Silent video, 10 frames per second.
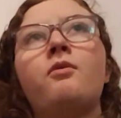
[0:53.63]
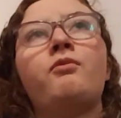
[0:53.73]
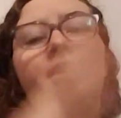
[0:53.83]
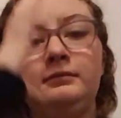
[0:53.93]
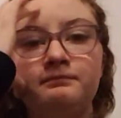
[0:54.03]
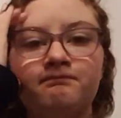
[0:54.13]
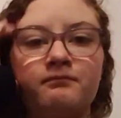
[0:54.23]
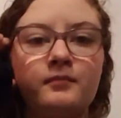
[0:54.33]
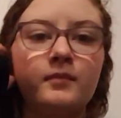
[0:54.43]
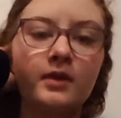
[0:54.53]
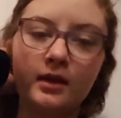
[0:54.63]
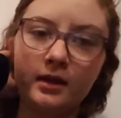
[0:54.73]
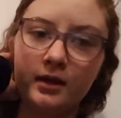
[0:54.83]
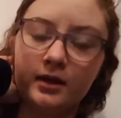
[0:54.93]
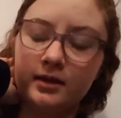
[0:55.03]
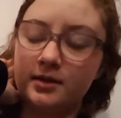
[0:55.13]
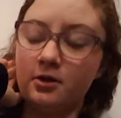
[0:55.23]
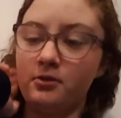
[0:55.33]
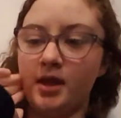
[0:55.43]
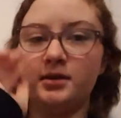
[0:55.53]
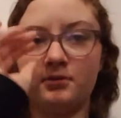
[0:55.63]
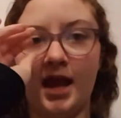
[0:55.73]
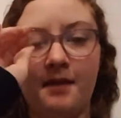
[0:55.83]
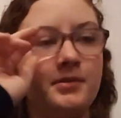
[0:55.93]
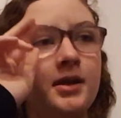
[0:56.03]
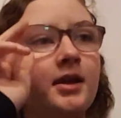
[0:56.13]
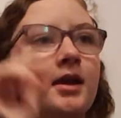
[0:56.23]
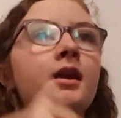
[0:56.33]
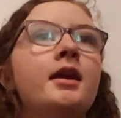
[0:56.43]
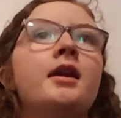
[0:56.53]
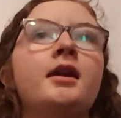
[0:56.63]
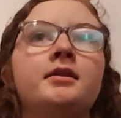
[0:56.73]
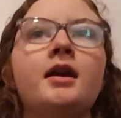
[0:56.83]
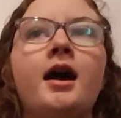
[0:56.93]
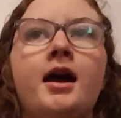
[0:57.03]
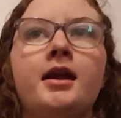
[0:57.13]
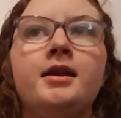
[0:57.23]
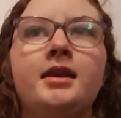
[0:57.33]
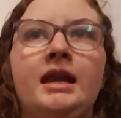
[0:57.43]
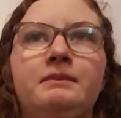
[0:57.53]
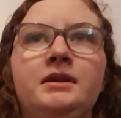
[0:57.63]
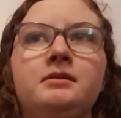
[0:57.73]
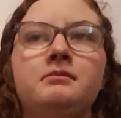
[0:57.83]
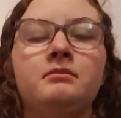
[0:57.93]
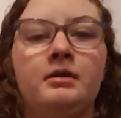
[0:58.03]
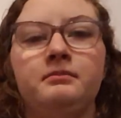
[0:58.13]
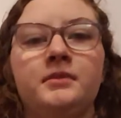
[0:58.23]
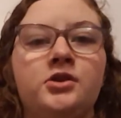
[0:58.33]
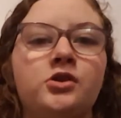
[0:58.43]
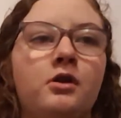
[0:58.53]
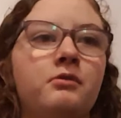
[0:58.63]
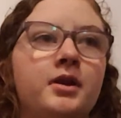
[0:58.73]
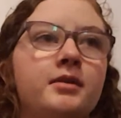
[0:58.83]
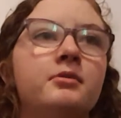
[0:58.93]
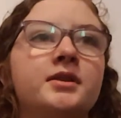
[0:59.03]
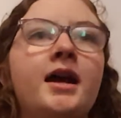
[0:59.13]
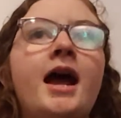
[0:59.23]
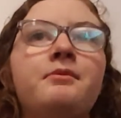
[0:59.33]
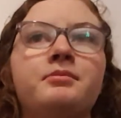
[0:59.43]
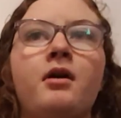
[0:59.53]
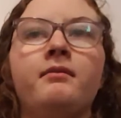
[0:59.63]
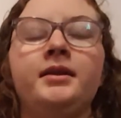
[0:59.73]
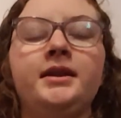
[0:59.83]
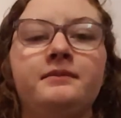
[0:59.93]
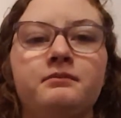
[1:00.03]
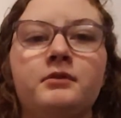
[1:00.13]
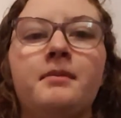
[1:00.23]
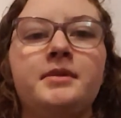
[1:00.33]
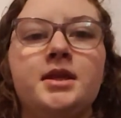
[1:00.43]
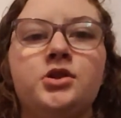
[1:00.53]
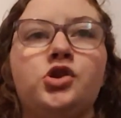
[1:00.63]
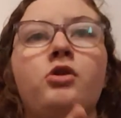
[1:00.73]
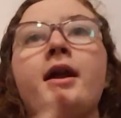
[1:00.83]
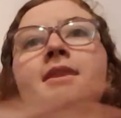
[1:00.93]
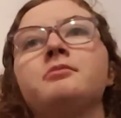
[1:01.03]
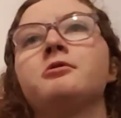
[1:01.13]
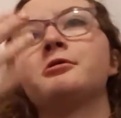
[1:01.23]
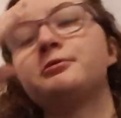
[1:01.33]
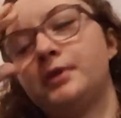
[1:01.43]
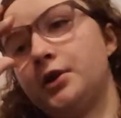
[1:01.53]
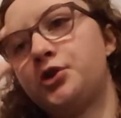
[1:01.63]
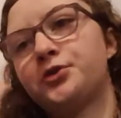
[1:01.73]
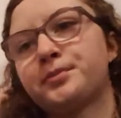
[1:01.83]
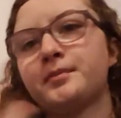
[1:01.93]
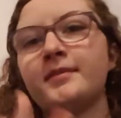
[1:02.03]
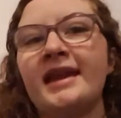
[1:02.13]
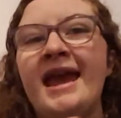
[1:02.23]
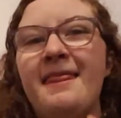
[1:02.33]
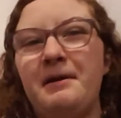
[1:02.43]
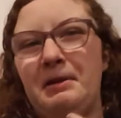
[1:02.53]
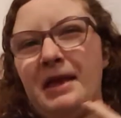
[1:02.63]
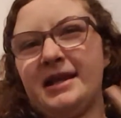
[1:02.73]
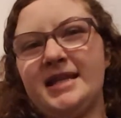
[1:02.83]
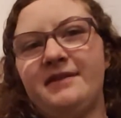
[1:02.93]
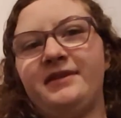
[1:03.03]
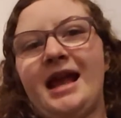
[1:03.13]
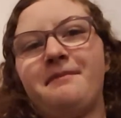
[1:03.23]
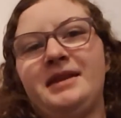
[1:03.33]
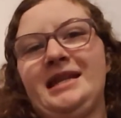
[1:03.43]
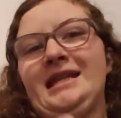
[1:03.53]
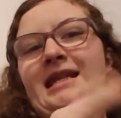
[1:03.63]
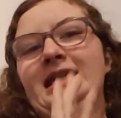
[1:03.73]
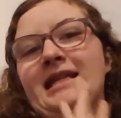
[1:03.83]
Well, certain things would happen. Ty and Amy, the show would, well, Ty would probably leave, not be in the show anymore, which all that stuff that happened in